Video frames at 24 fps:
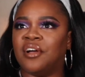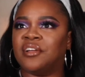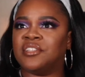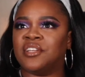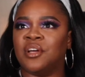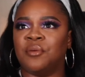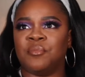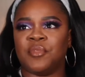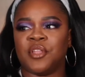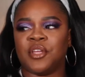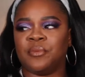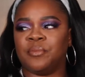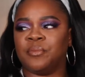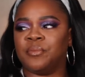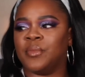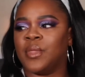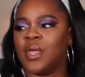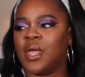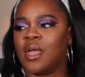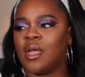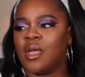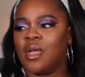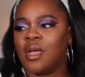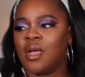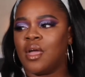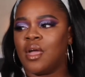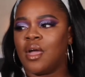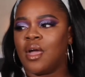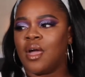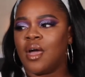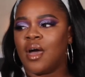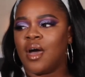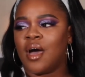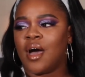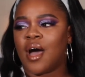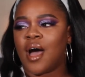something.
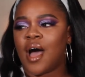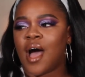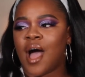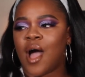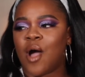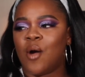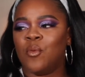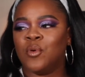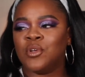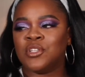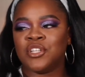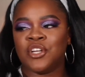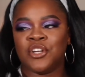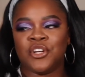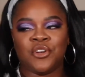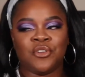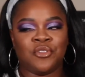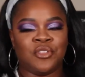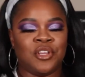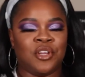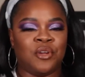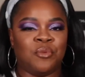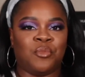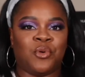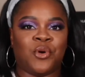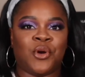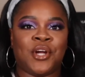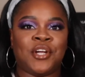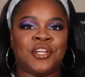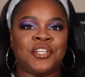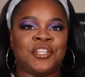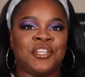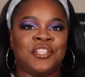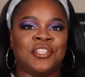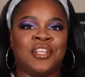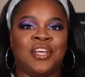I was under the
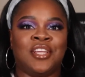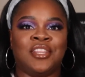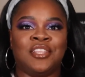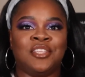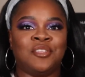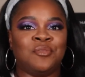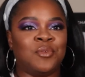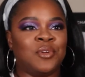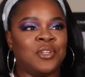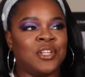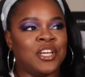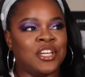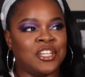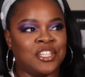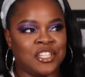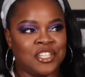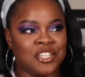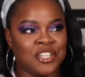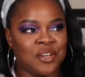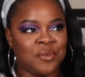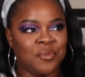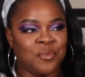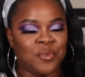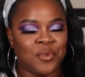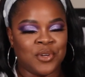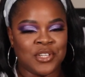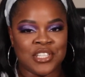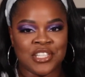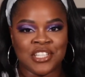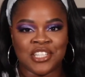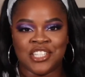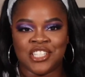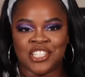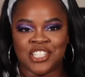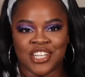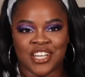impression that this relationship was
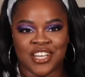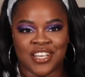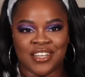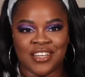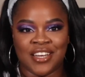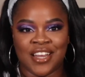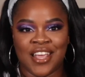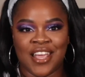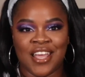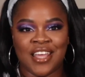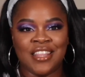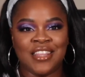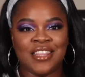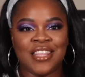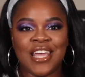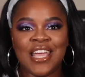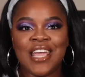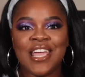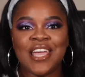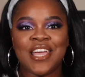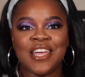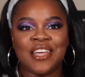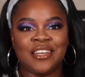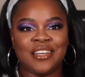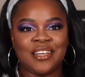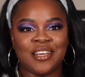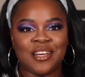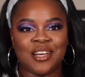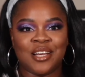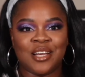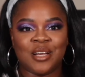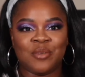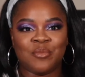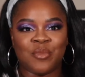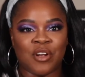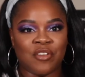legit. And then
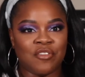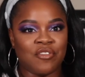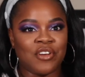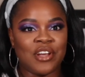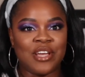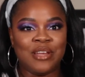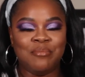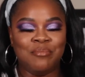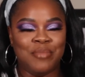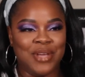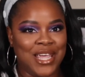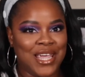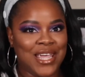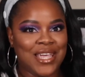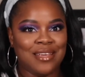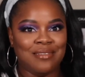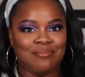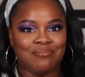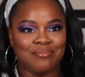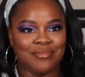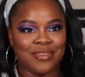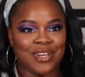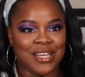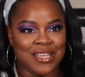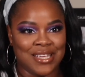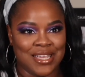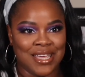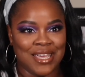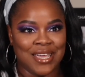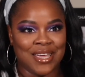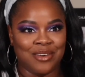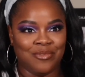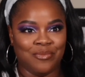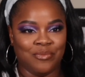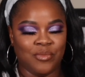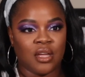my friend B,
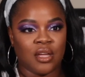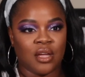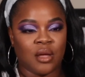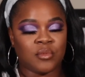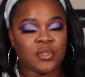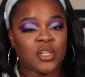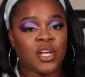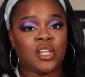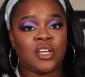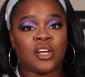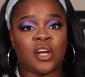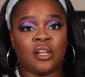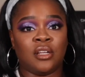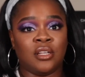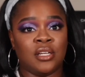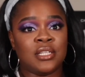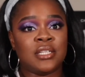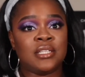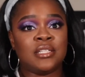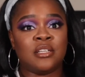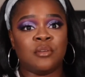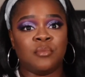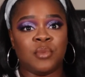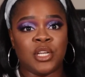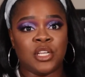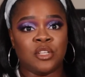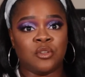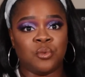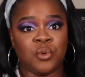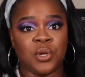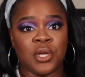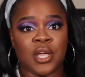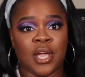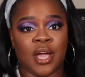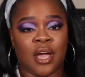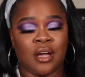again, I'm telling y'all, listen to B's
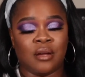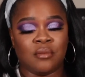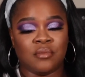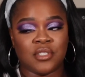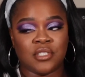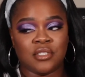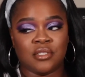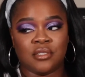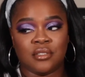recaps.